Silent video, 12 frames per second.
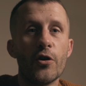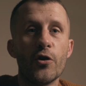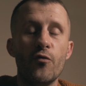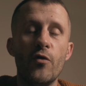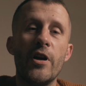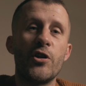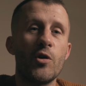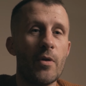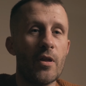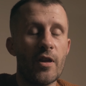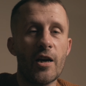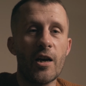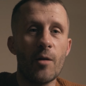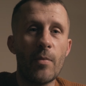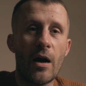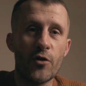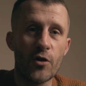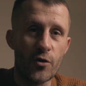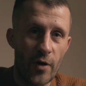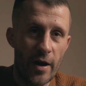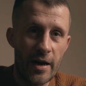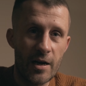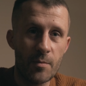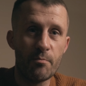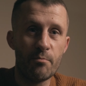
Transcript: You really should be thinking about the grade